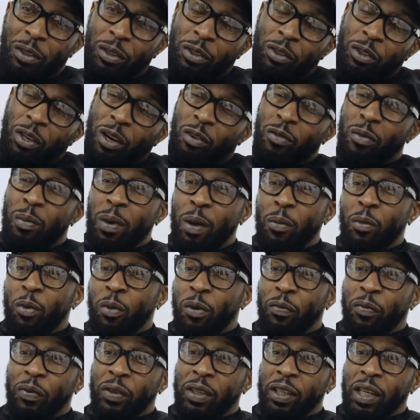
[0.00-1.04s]
you've got to remember
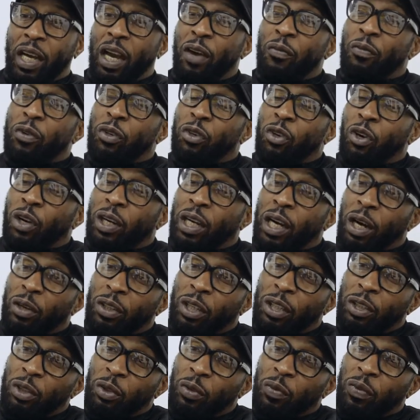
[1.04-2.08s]
one thing. Every knockout
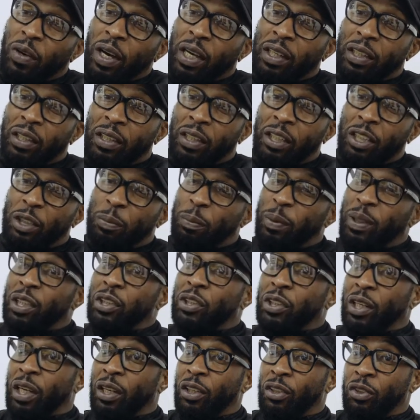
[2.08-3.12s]
that you've had, it's been
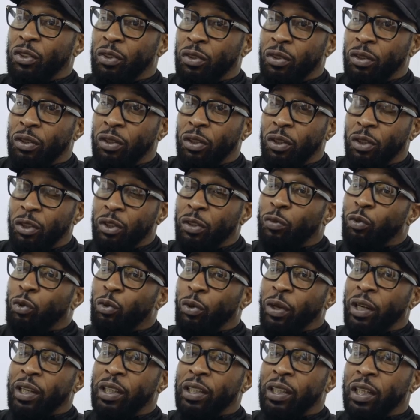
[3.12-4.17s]
intelligent. You've
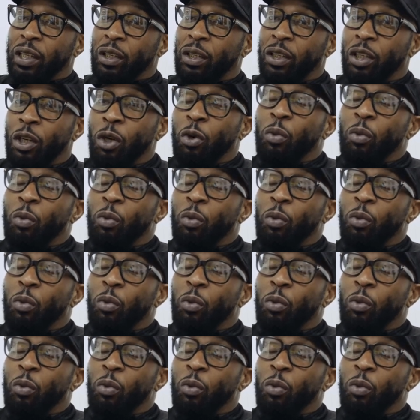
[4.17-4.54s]
created it.